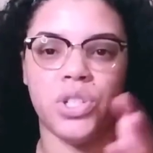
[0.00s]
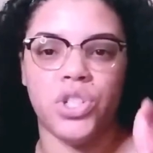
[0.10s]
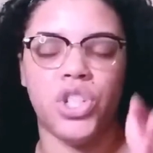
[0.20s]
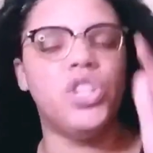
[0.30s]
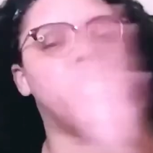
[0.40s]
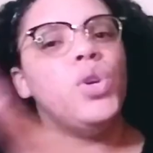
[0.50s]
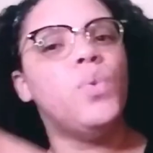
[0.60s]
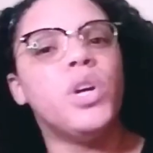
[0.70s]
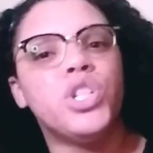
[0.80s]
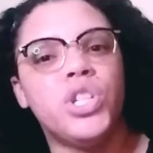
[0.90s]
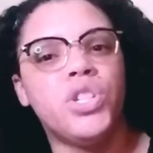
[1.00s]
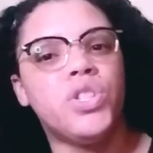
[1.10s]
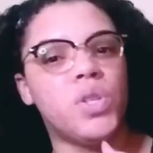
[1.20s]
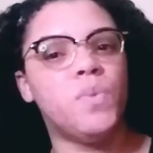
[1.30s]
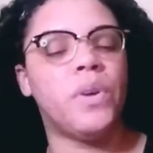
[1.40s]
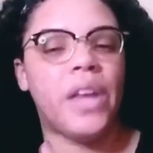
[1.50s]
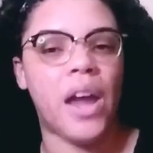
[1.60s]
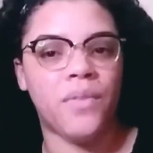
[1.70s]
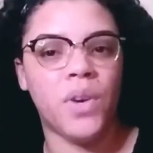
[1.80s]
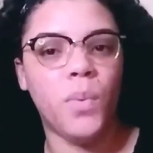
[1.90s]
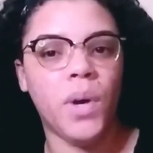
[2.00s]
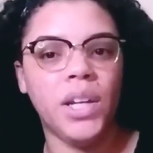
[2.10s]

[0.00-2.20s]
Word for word: she knew where she stood with everyone